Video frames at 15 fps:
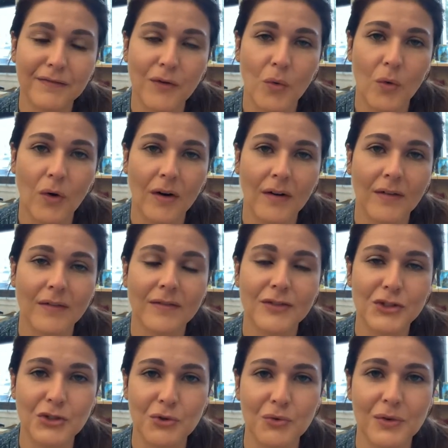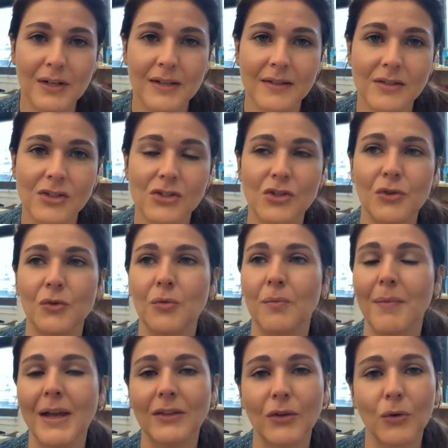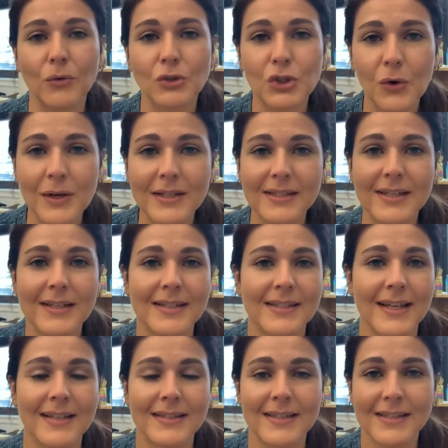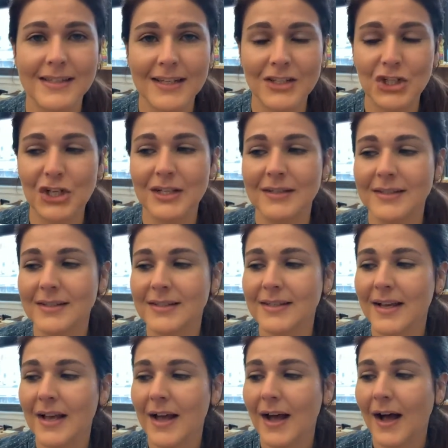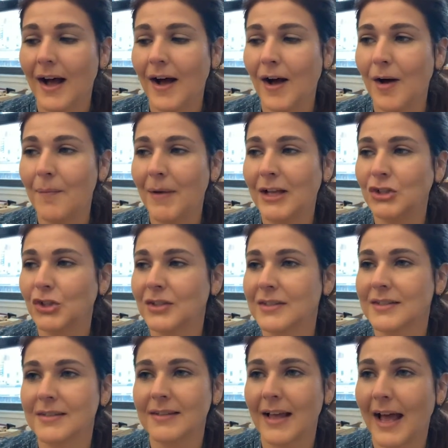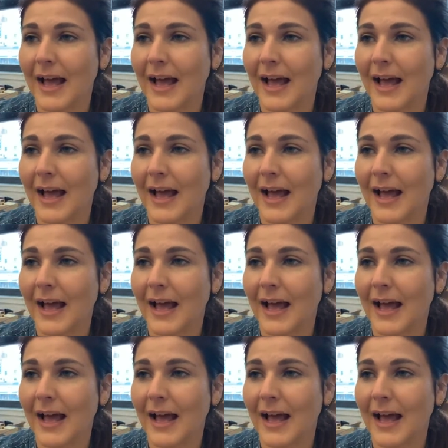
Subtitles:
for students to make their own choices and decisions, and just